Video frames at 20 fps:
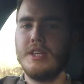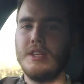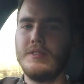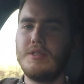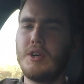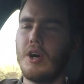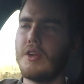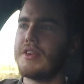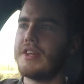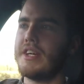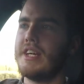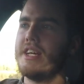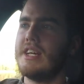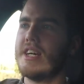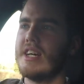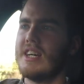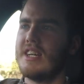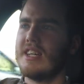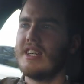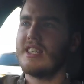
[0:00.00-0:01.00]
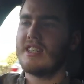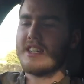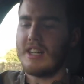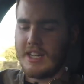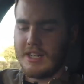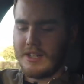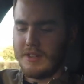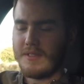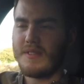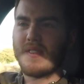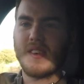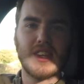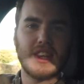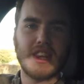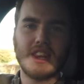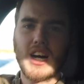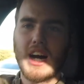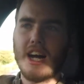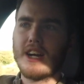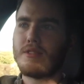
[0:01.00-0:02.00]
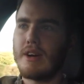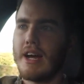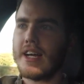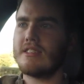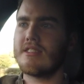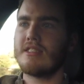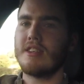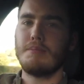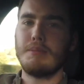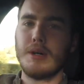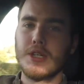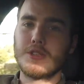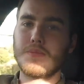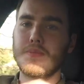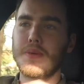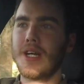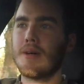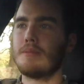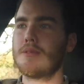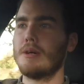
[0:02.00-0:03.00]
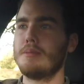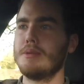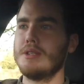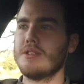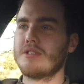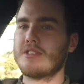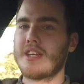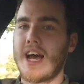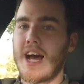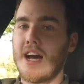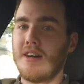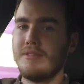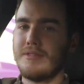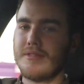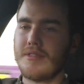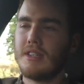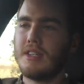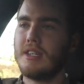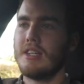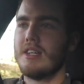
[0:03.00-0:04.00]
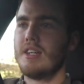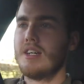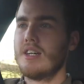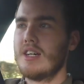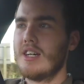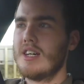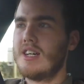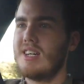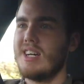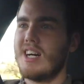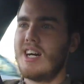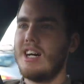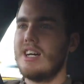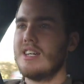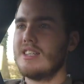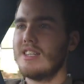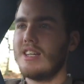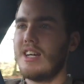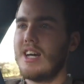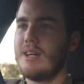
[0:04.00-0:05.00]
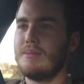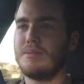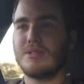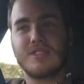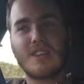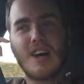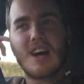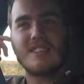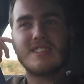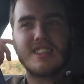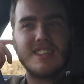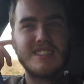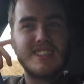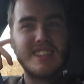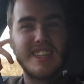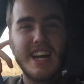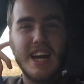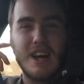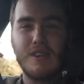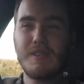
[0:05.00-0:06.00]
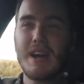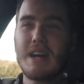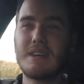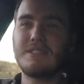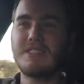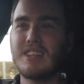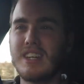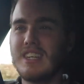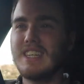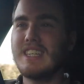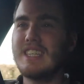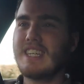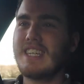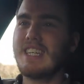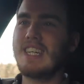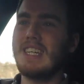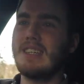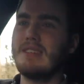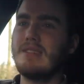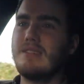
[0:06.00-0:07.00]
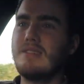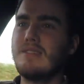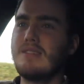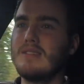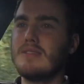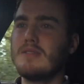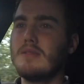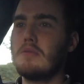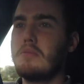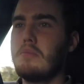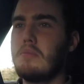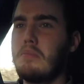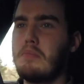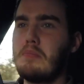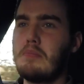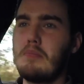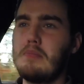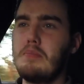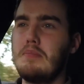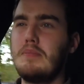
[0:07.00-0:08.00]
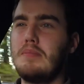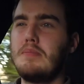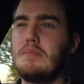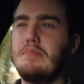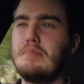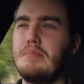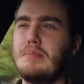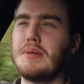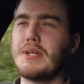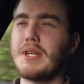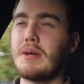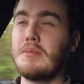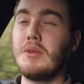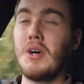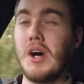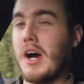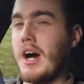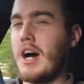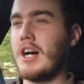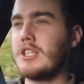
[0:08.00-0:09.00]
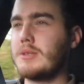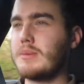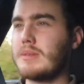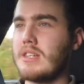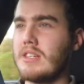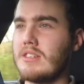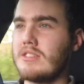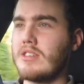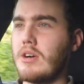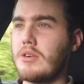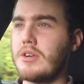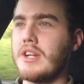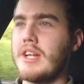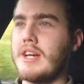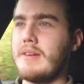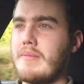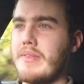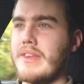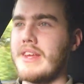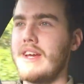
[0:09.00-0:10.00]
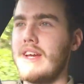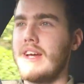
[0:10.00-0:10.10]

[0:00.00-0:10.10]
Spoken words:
You've got the kind of thigh rest that most BMWs have. I'm starting to get around to liking it, but I'm not 100% sold on it.